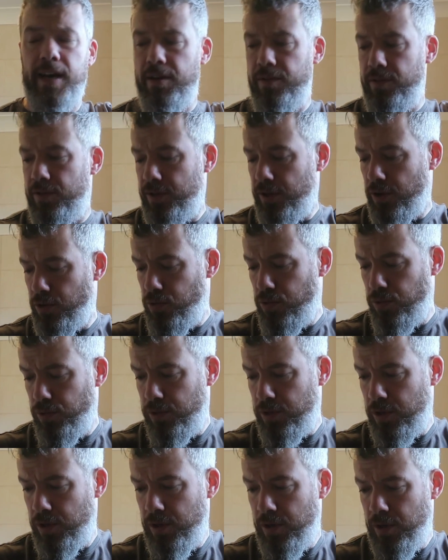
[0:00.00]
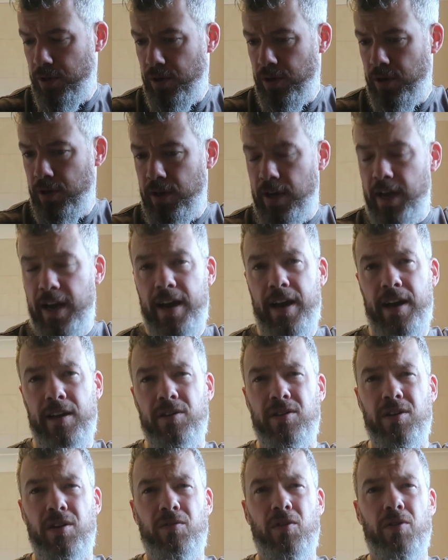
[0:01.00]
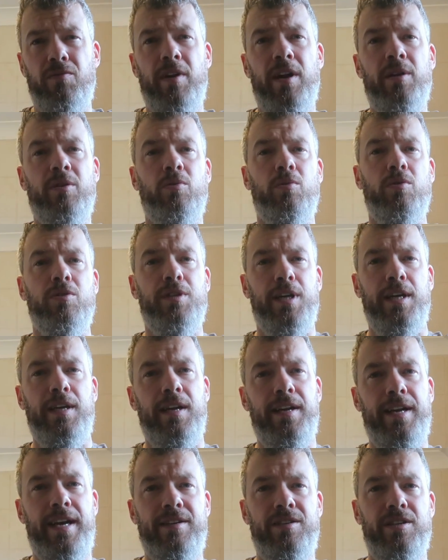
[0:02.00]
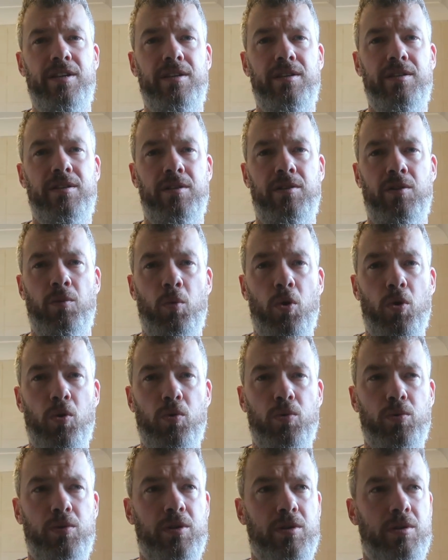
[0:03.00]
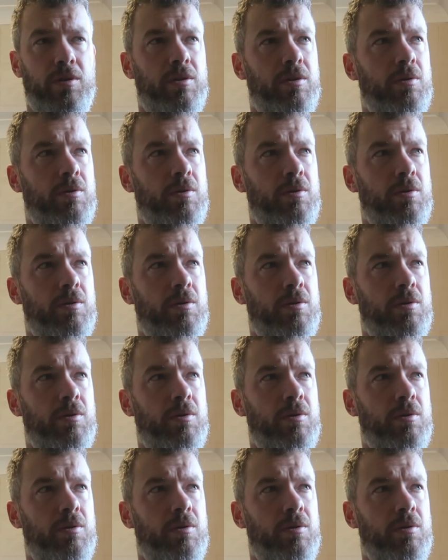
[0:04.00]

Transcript: out the tools, and I've gone around all the ceiling edges, the walls,